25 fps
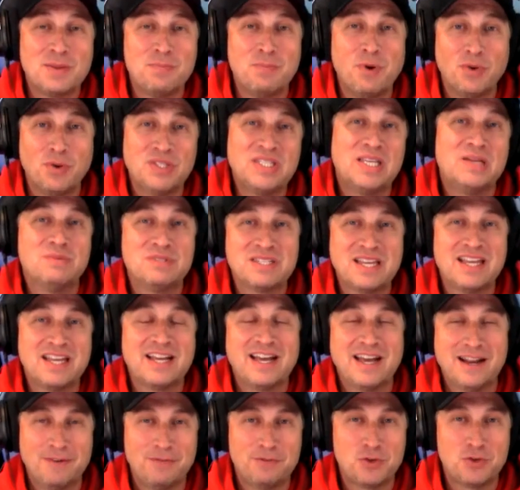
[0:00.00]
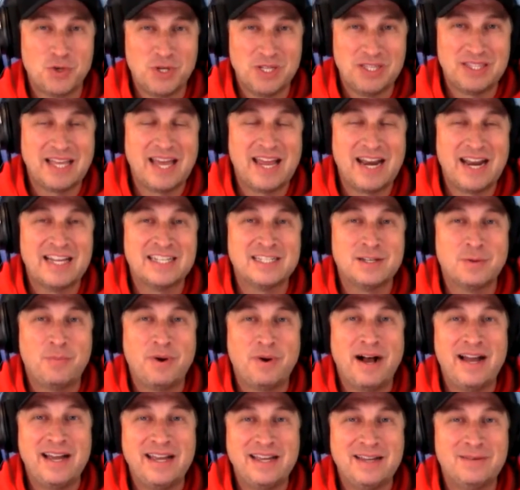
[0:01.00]
Both teams can kind of treat that as a
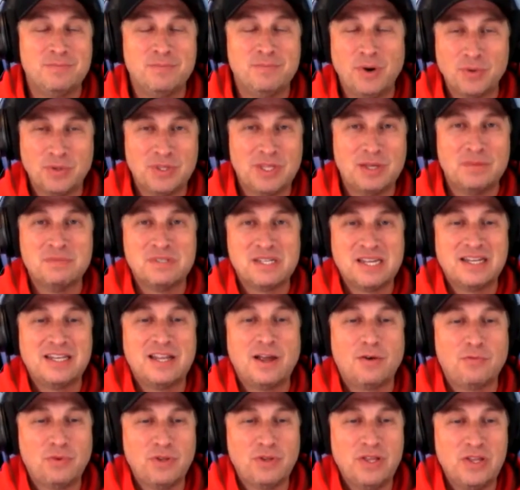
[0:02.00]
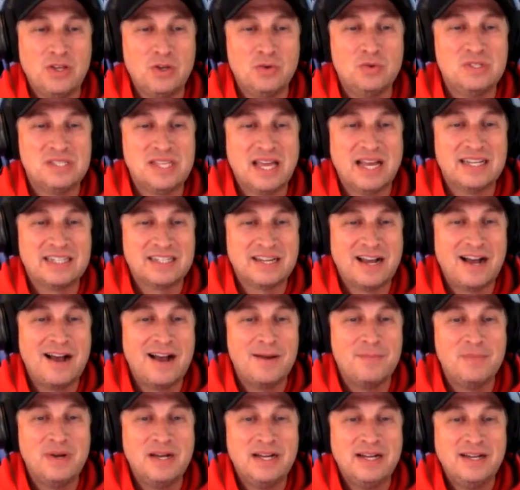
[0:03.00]
bye, and both teams could definitely use that
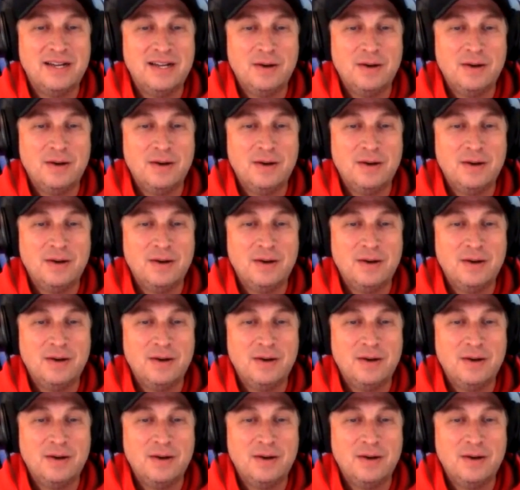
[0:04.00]
time.